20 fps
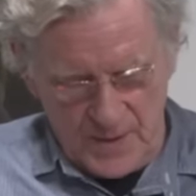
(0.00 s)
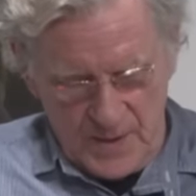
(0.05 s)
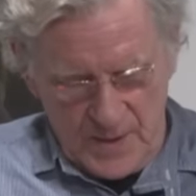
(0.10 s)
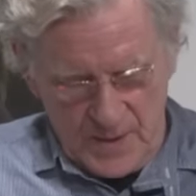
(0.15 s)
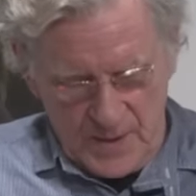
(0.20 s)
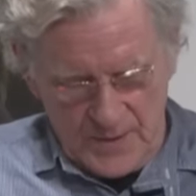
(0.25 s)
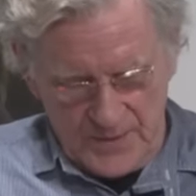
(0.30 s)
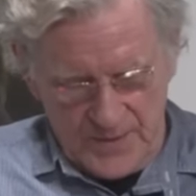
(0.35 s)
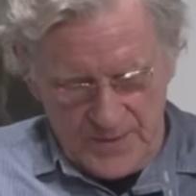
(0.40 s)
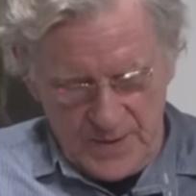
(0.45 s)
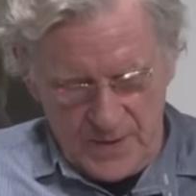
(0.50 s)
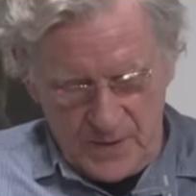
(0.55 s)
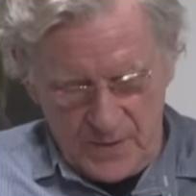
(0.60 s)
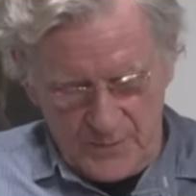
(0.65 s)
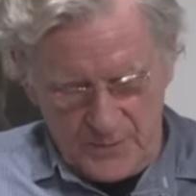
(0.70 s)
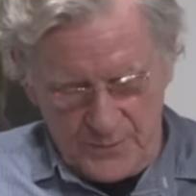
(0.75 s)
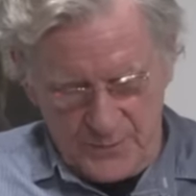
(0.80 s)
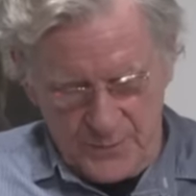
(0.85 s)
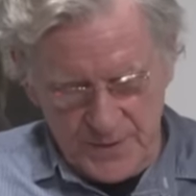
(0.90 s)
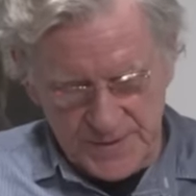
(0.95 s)
the
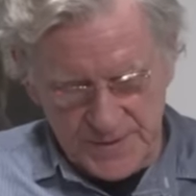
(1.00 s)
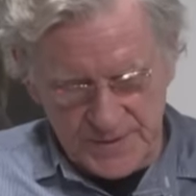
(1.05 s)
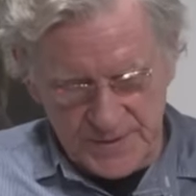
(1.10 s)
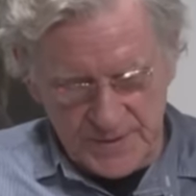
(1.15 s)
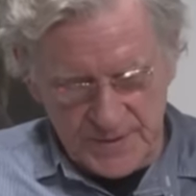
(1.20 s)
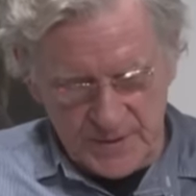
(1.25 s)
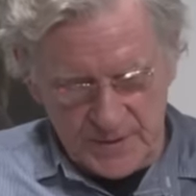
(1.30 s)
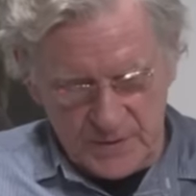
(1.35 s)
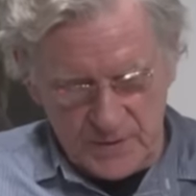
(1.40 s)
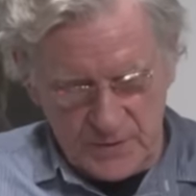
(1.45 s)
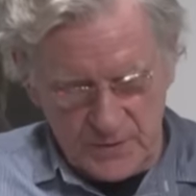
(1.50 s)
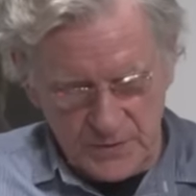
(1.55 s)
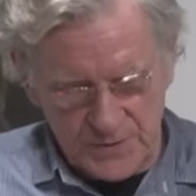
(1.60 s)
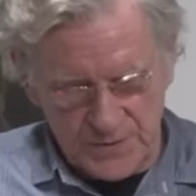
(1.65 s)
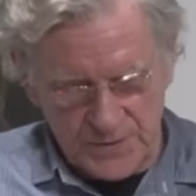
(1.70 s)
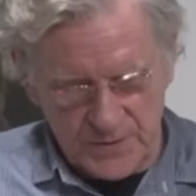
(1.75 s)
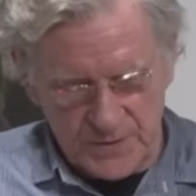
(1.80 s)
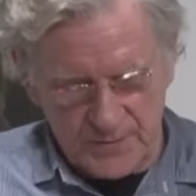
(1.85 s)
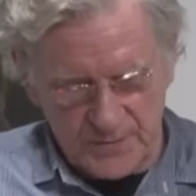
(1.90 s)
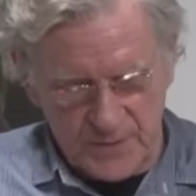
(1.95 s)
reason they're close to
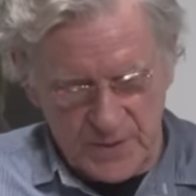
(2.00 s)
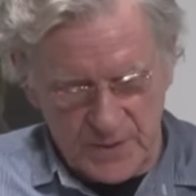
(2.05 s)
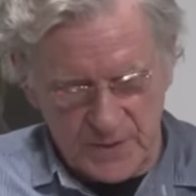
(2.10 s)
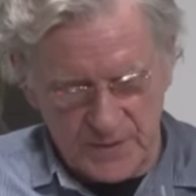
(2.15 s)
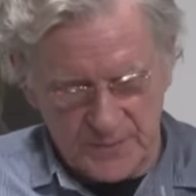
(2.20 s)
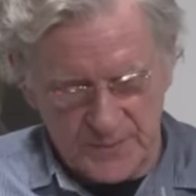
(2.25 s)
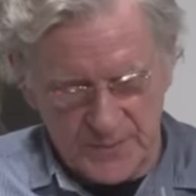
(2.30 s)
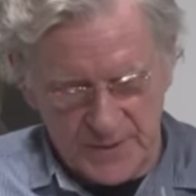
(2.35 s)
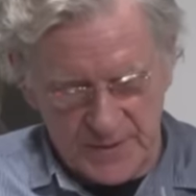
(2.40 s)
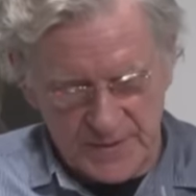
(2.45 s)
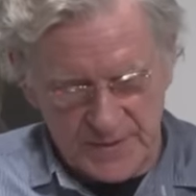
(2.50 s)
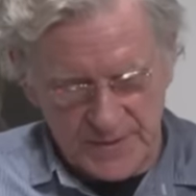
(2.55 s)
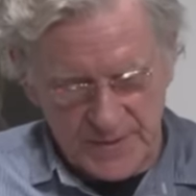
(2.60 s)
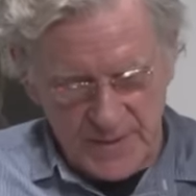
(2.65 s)
the marketplace